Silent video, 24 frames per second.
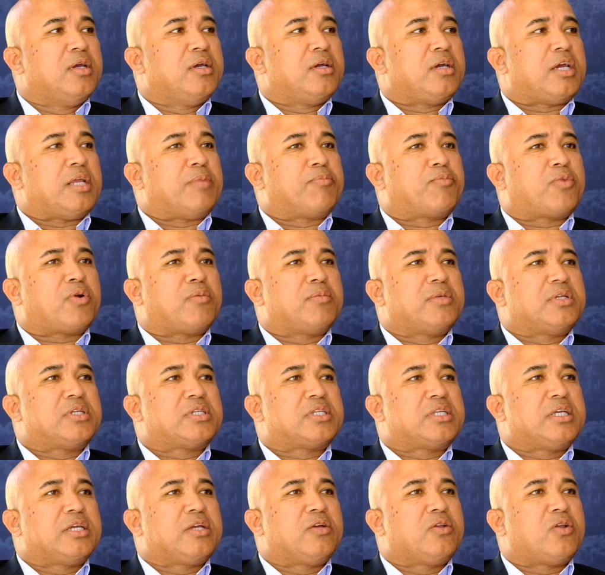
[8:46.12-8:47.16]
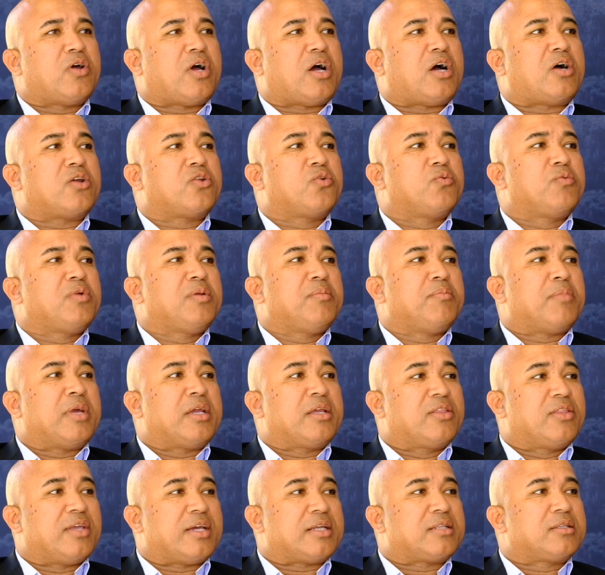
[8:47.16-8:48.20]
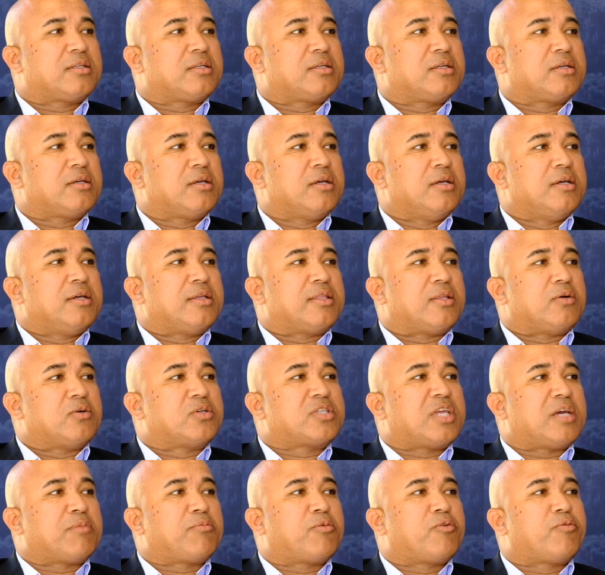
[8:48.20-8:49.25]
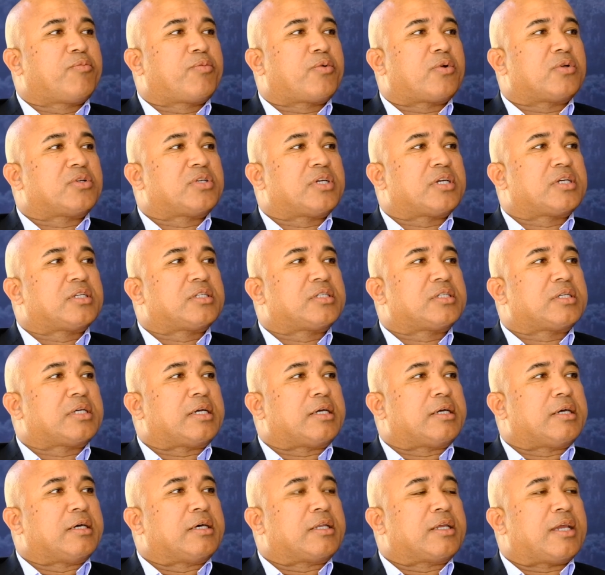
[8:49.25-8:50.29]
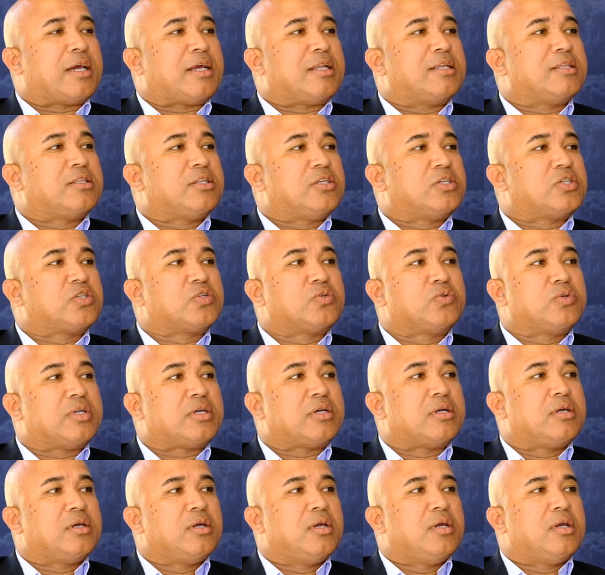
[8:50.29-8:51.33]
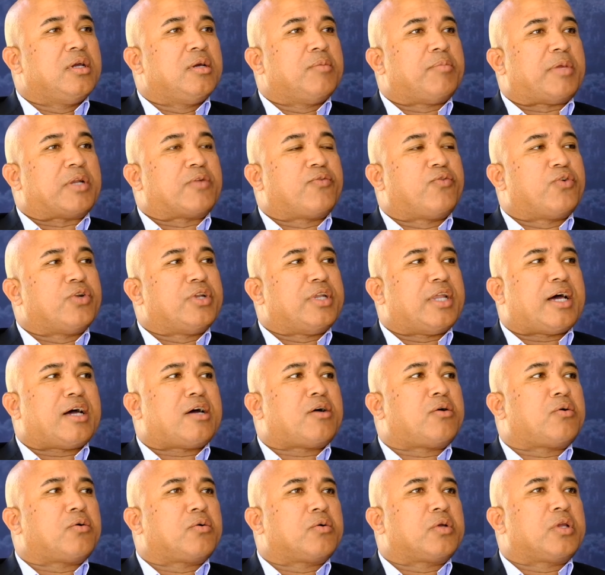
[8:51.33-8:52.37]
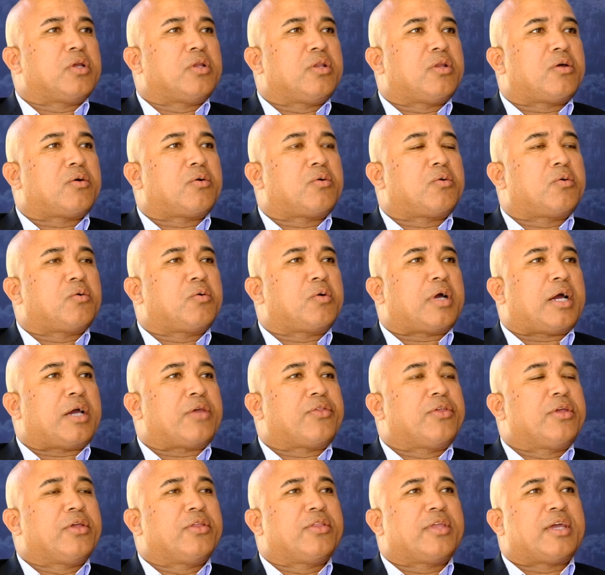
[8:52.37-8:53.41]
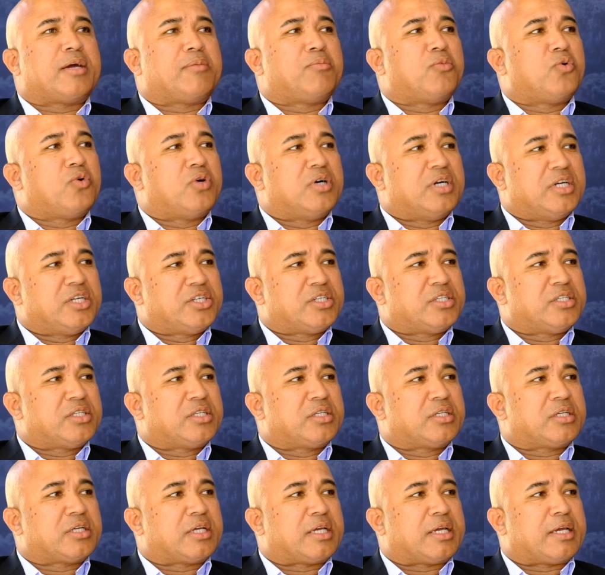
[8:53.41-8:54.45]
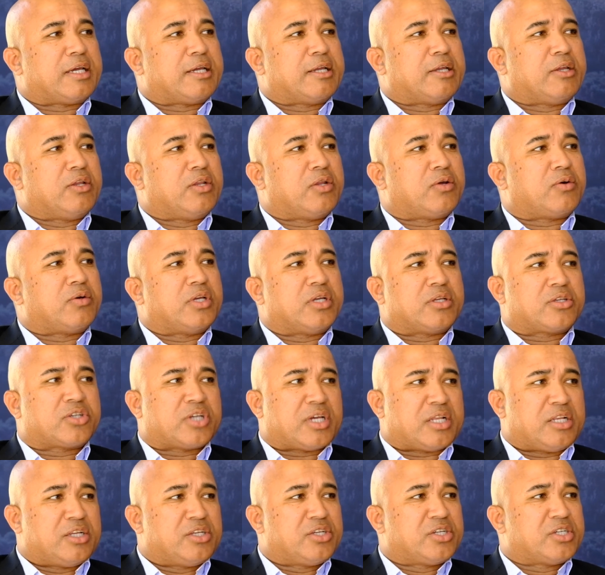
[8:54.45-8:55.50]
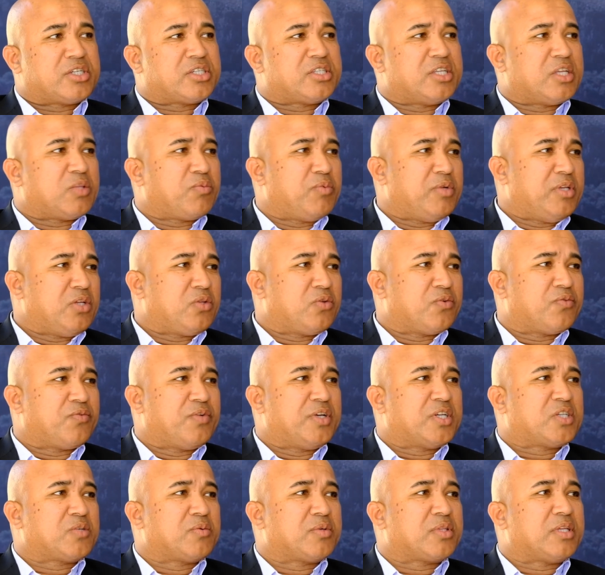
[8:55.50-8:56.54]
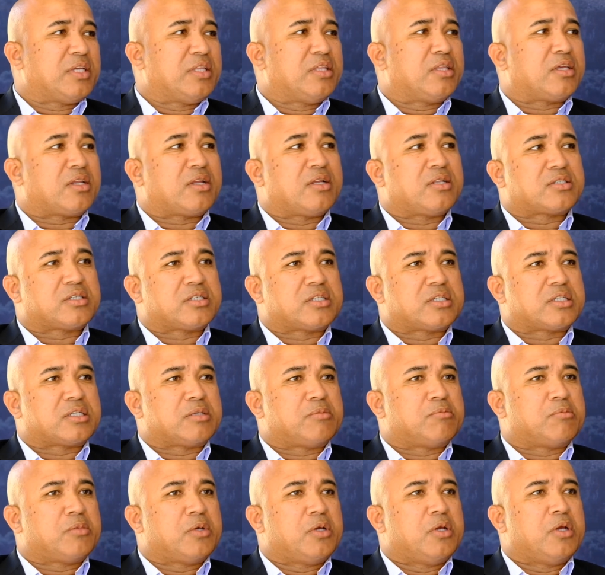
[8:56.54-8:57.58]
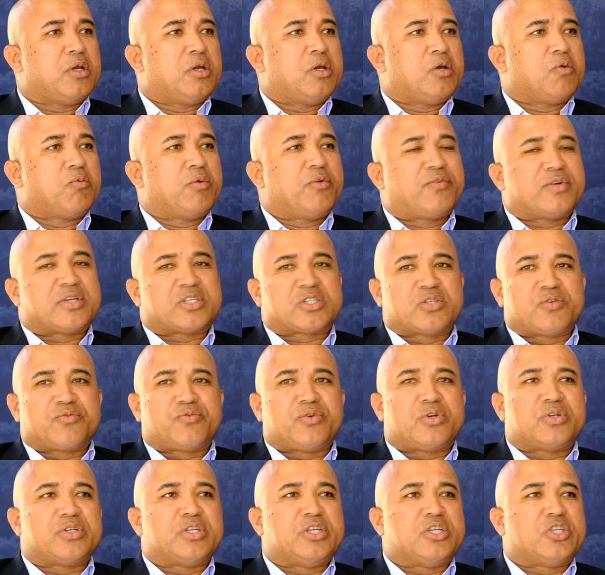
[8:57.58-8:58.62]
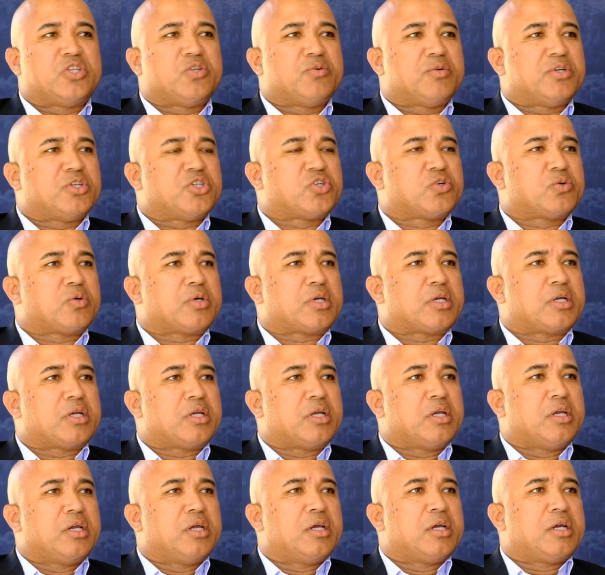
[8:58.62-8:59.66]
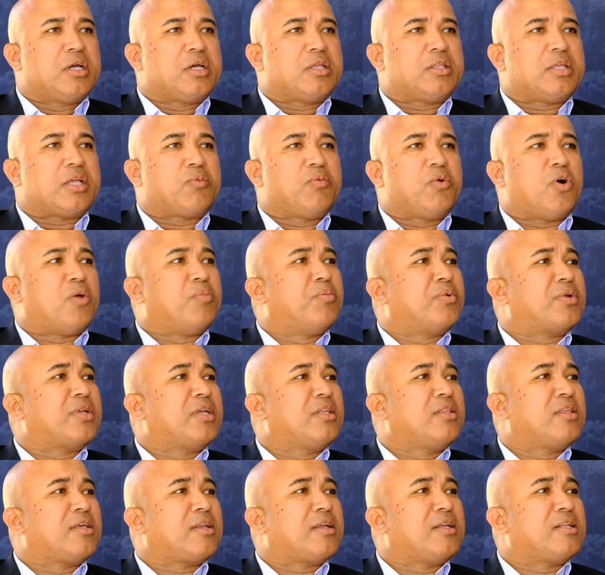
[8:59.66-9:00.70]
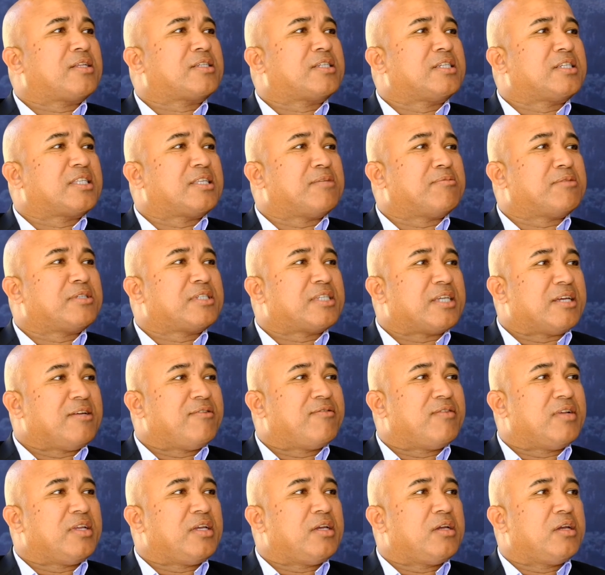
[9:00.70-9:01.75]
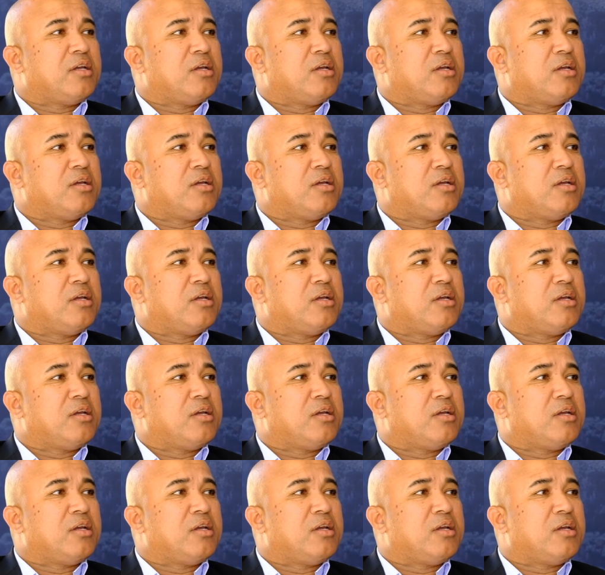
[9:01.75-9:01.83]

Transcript: and probably seeing how do we make those type of projects a reality sooner. But for now, I think there are more urgent, challenges that we need to fix within the rail system. We first of all need to ensure that we operate the rail system safely,